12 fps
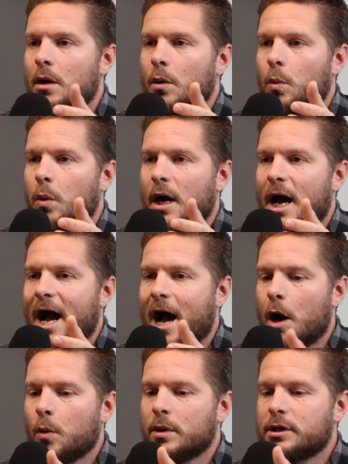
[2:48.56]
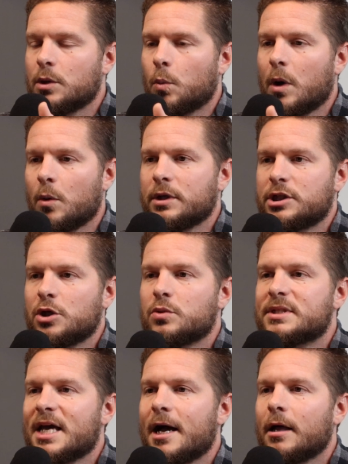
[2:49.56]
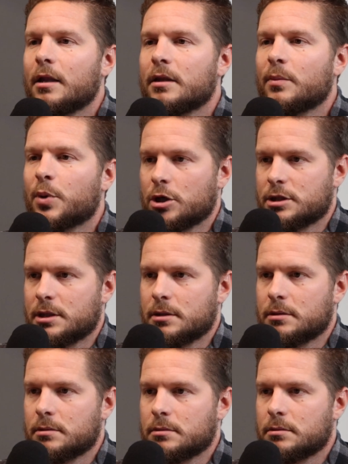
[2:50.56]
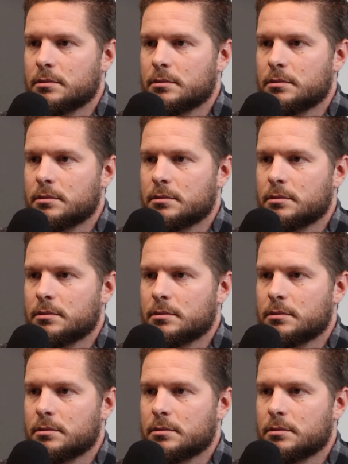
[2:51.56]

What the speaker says: What would you tell the person